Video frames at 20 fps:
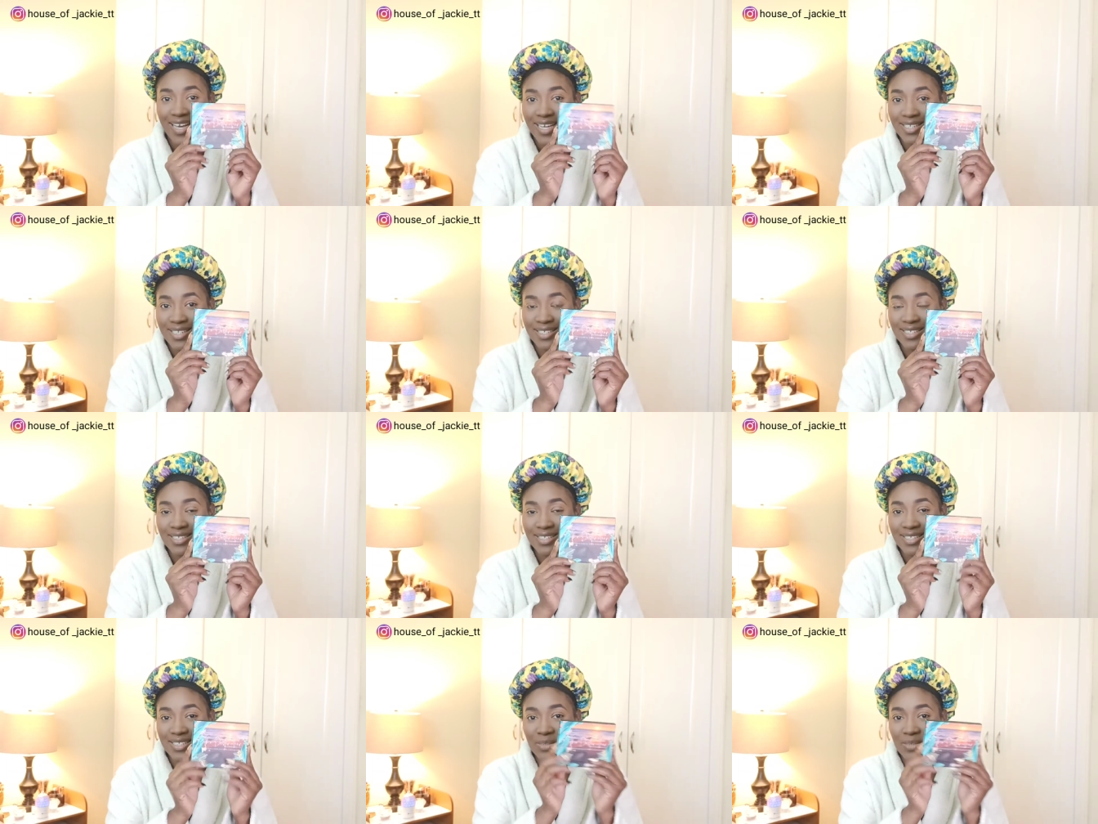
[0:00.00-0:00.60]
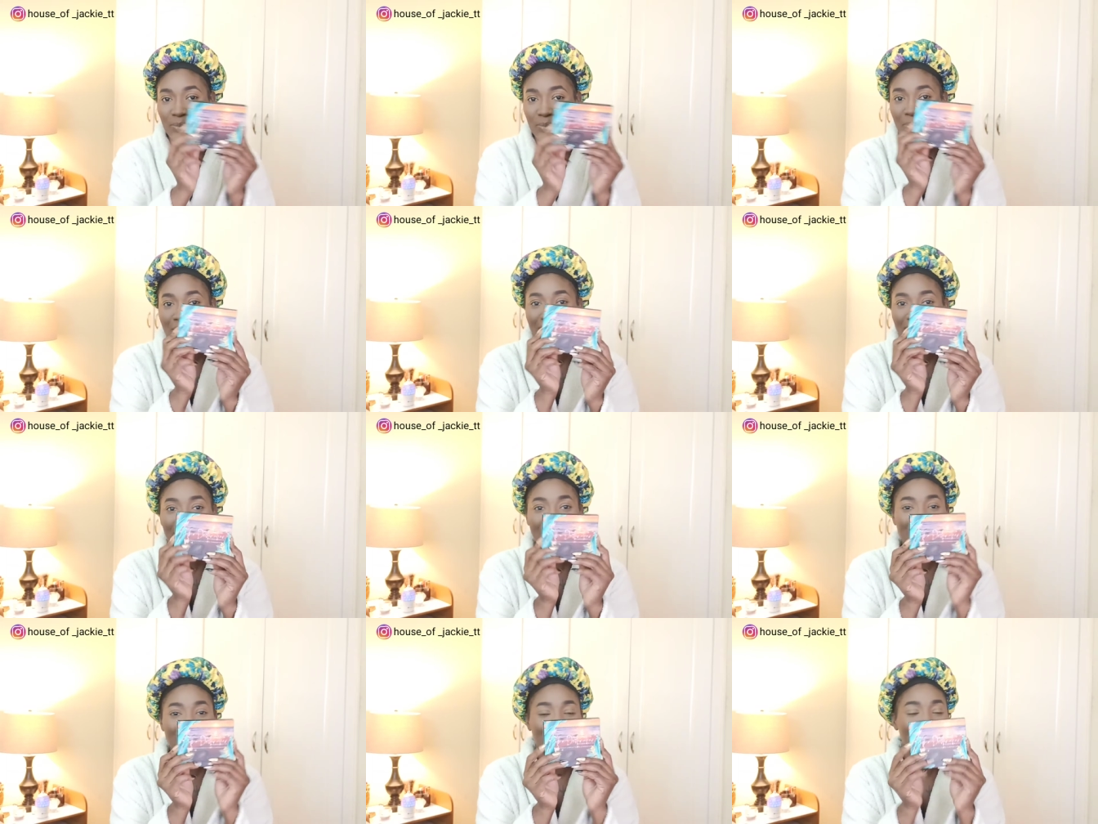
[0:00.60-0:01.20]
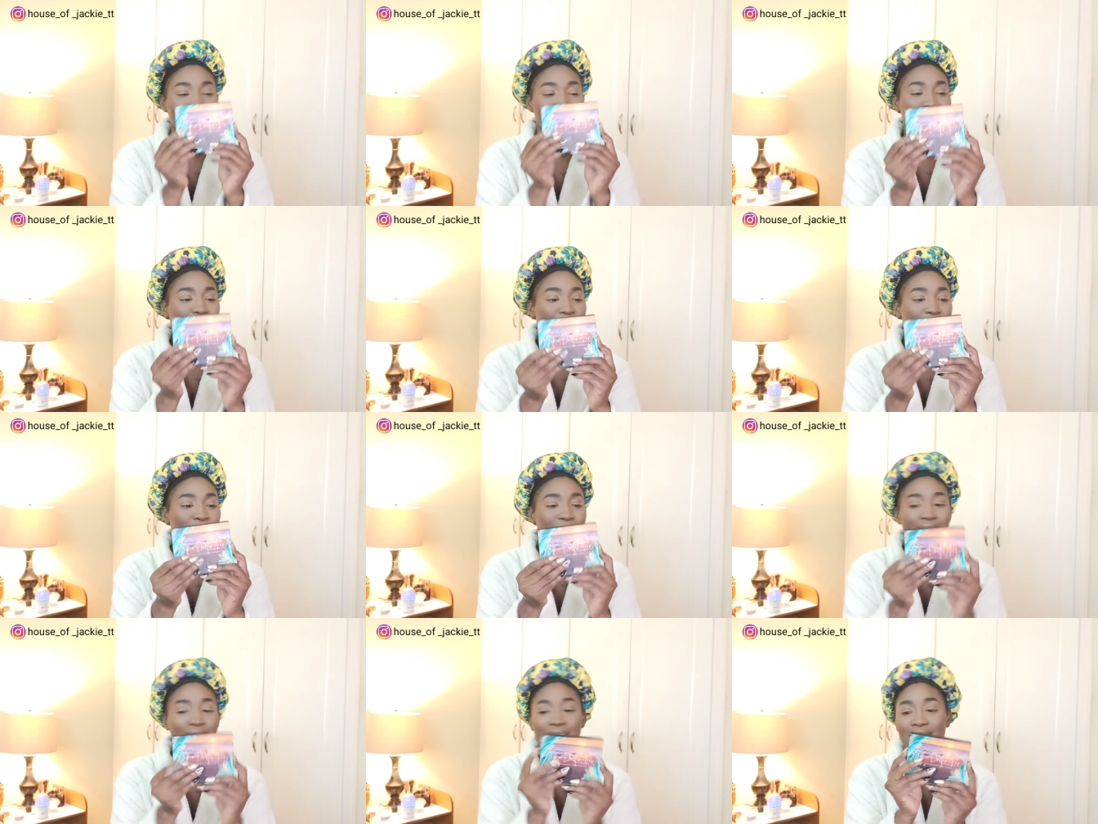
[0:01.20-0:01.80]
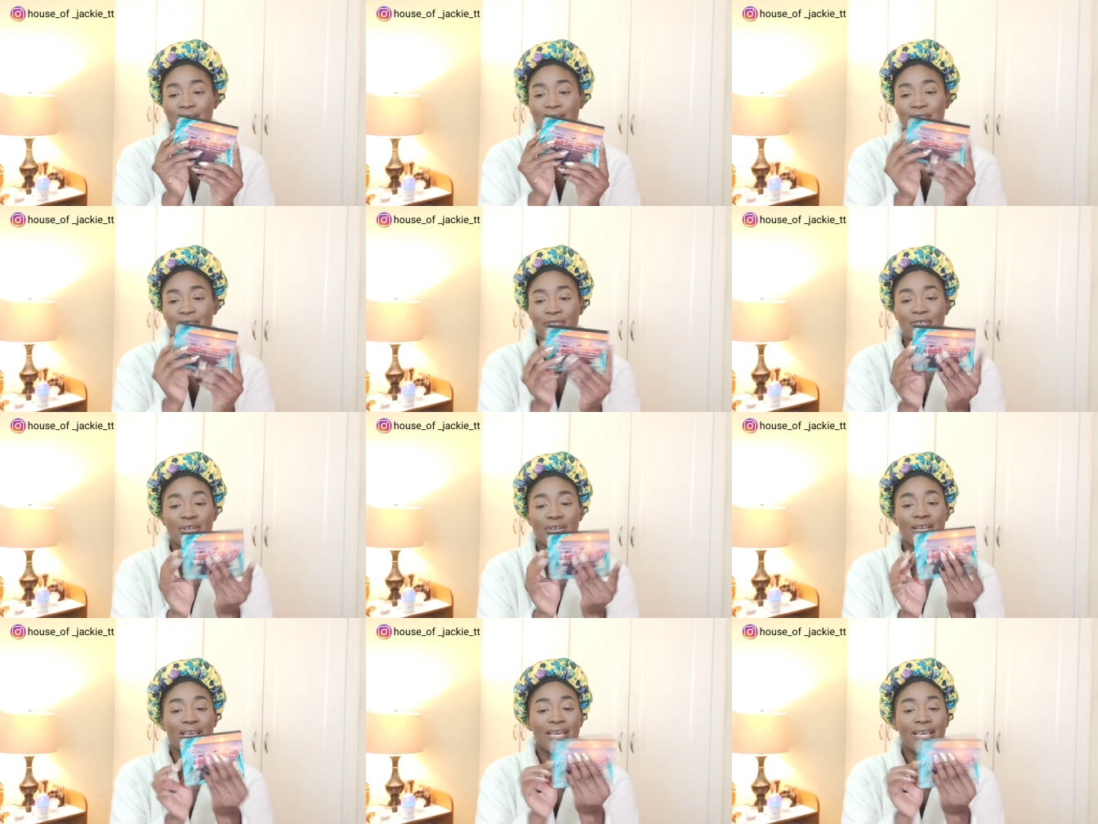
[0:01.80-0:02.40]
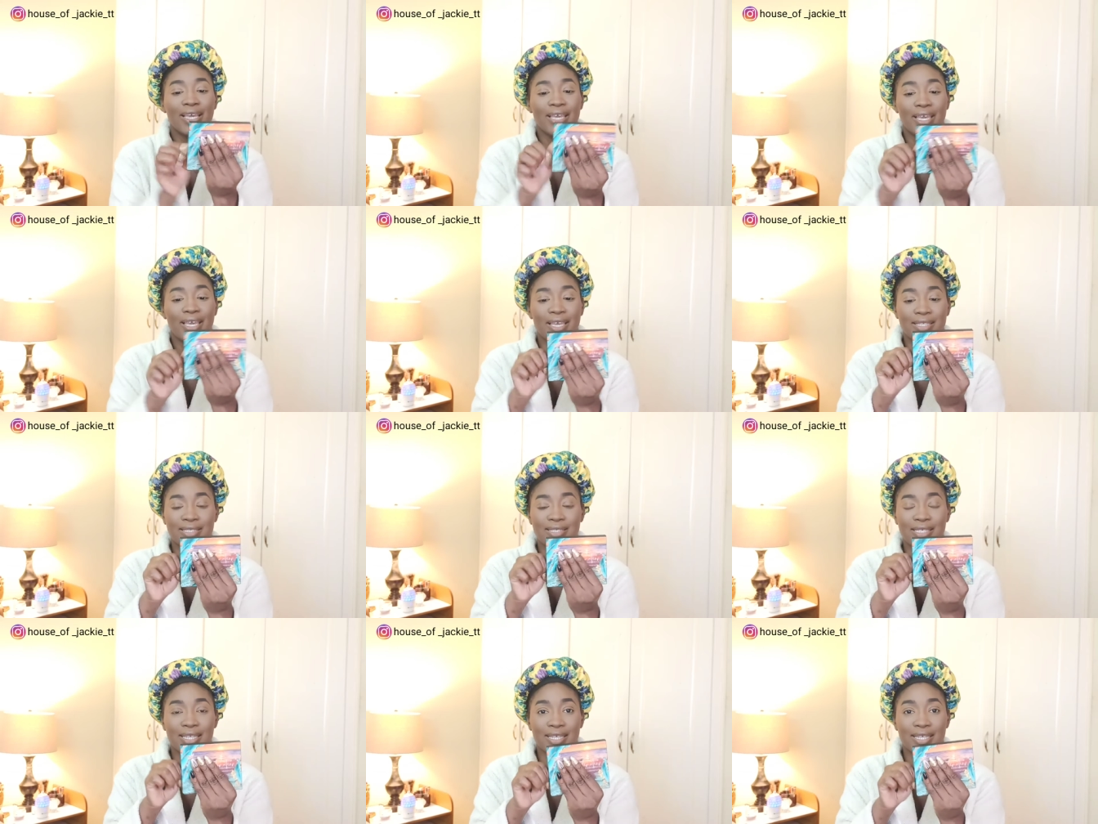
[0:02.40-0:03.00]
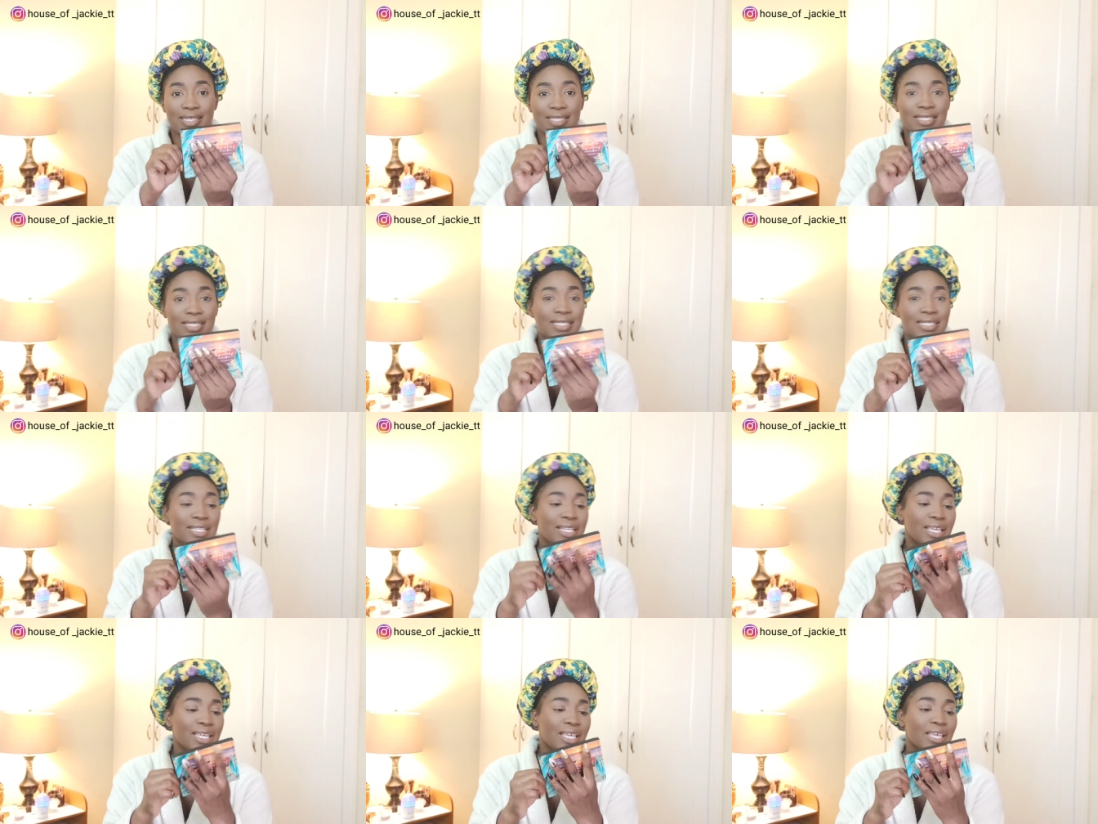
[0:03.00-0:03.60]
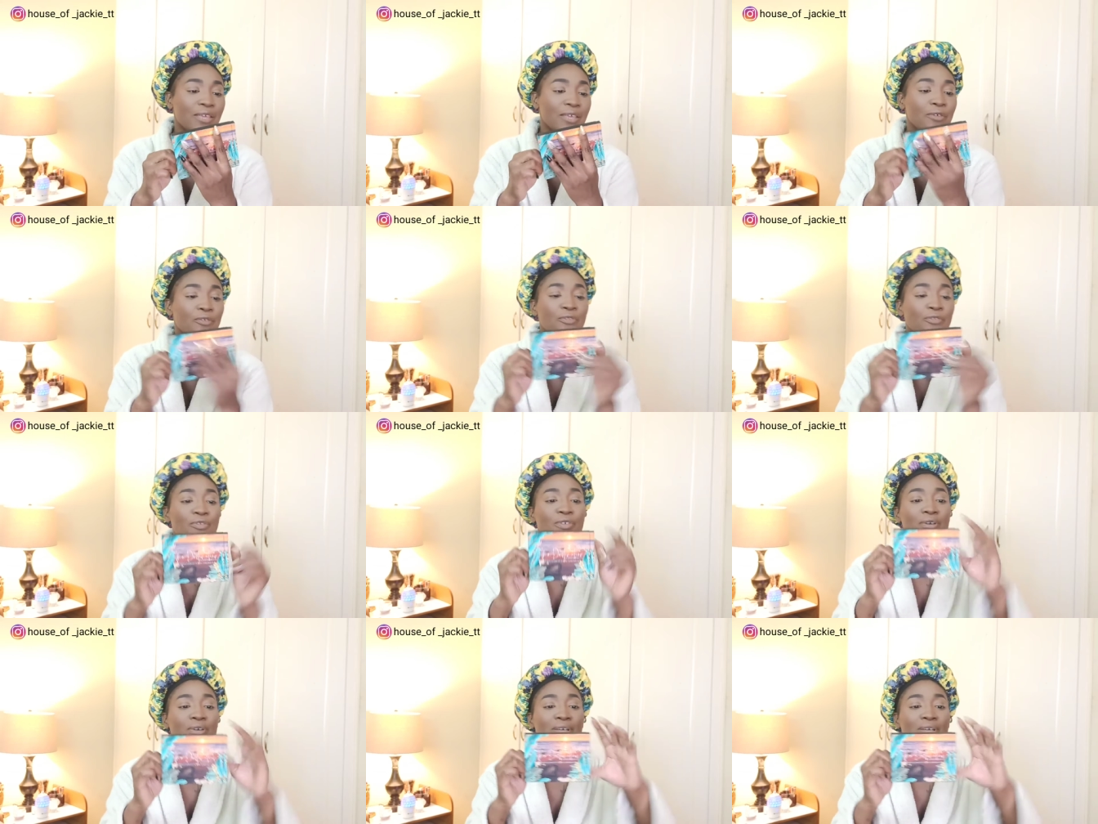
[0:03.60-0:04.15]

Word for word: and this is the palette and we have it's in a sleeve